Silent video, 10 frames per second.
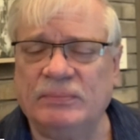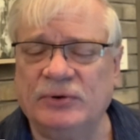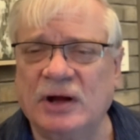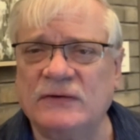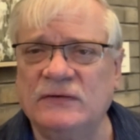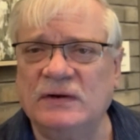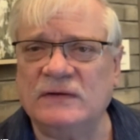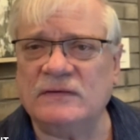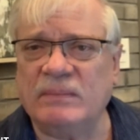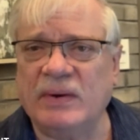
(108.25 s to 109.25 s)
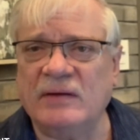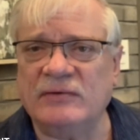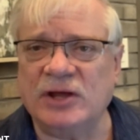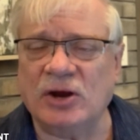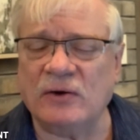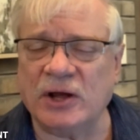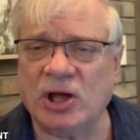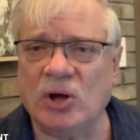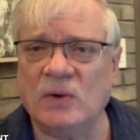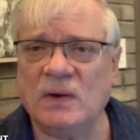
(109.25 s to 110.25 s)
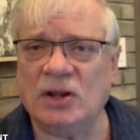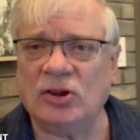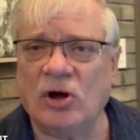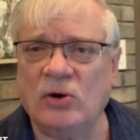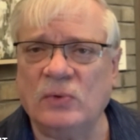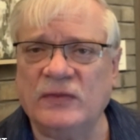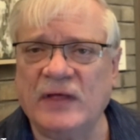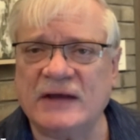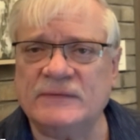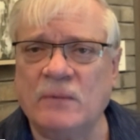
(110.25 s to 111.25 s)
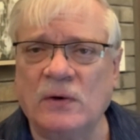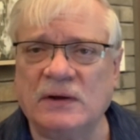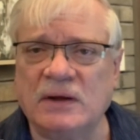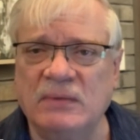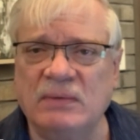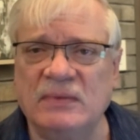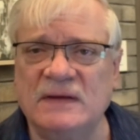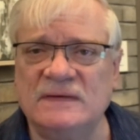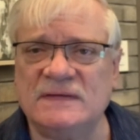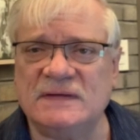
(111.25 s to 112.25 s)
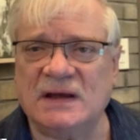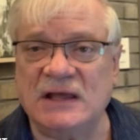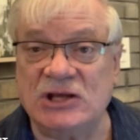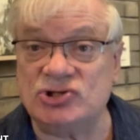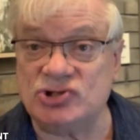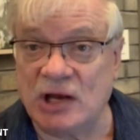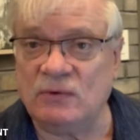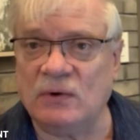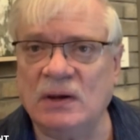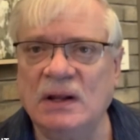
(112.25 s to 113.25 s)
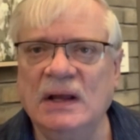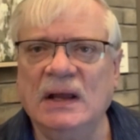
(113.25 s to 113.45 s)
Production is above a year ago, along with export commitments in general